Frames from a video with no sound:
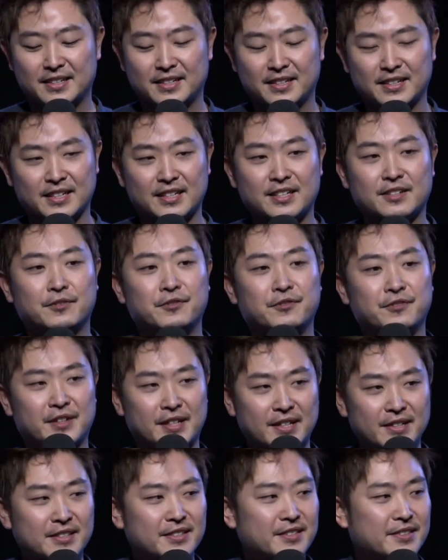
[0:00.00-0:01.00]
in the
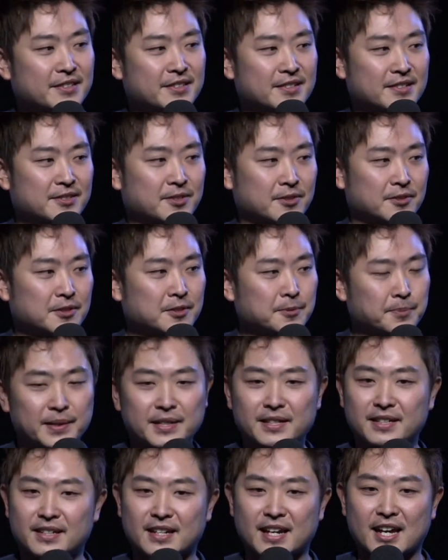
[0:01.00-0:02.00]
faith, so to
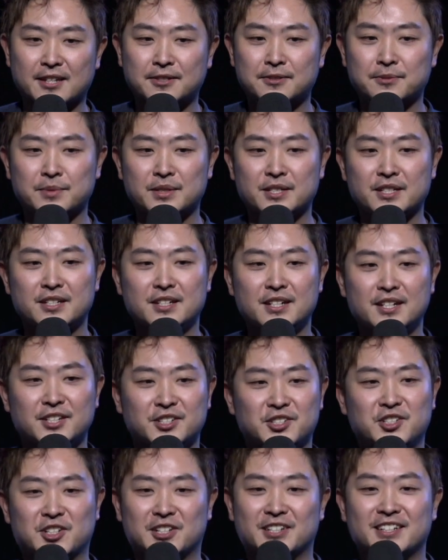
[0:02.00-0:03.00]
speak, as we
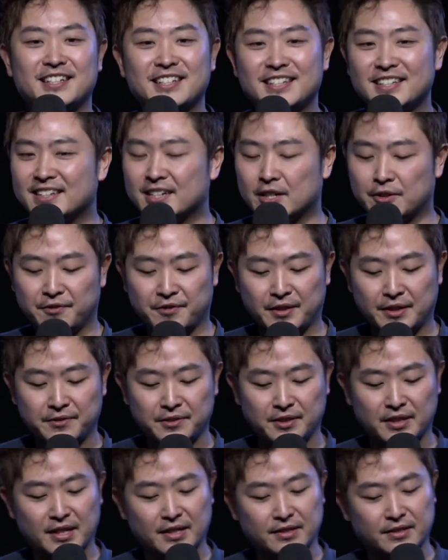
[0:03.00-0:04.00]
journey in our faith
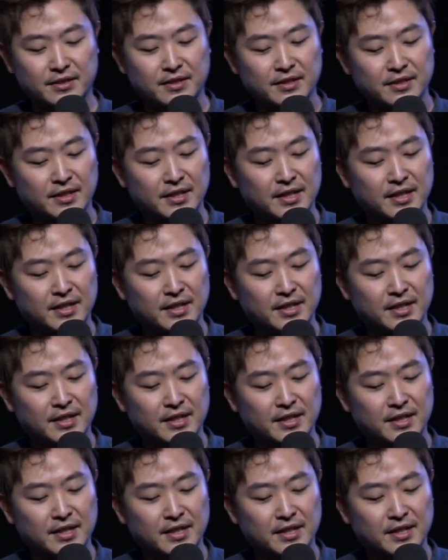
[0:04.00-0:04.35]
together,